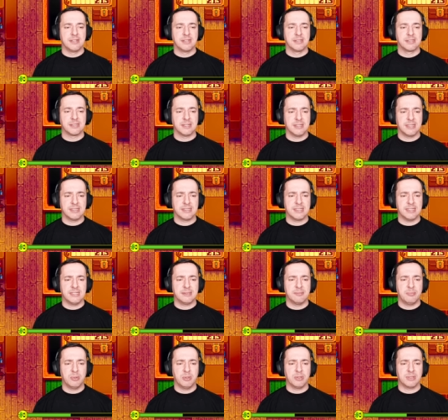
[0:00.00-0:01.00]
So there's
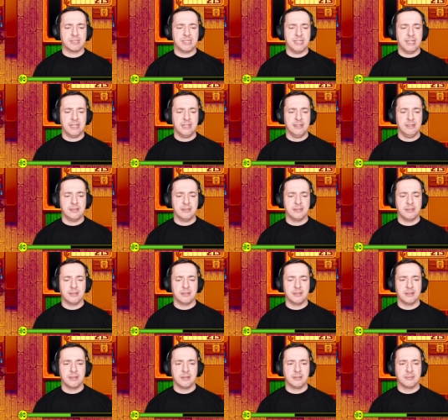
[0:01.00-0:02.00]
these books here.
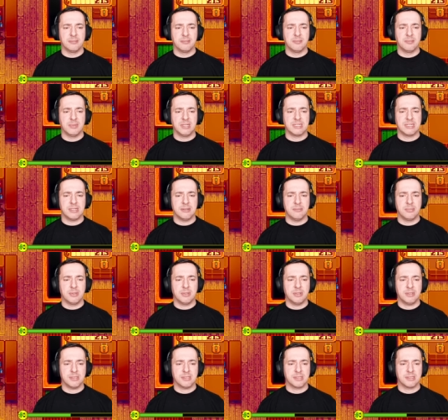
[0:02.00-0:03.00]
Missing
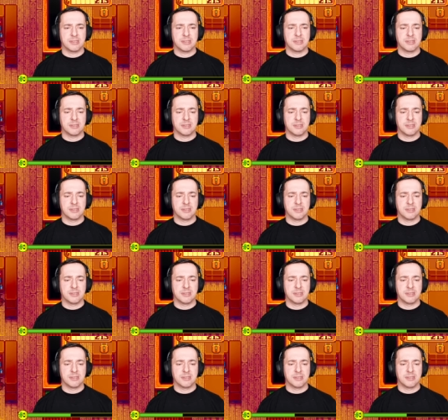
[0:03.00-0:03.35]
books.